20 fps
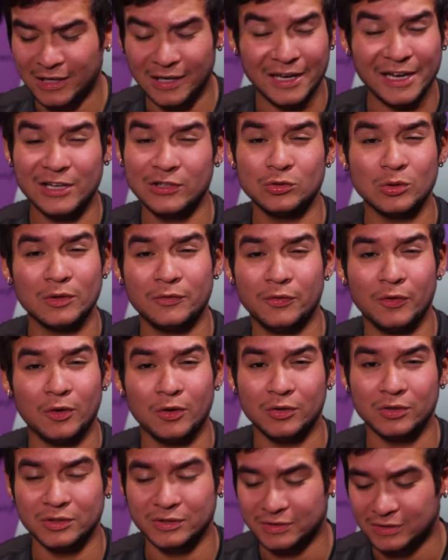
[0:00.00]
Android
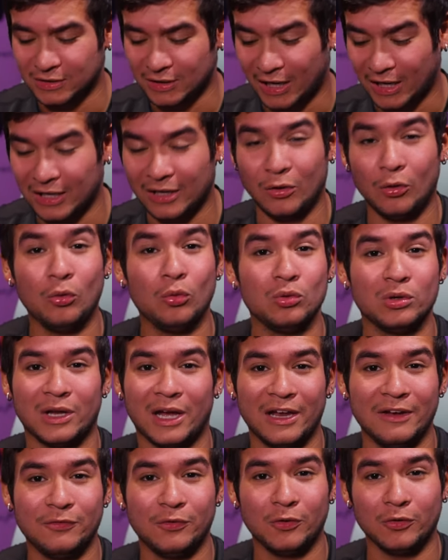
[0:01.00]
phones, old
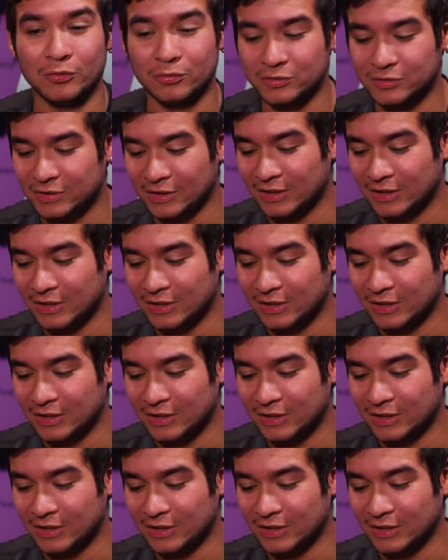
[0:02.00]
iPhones.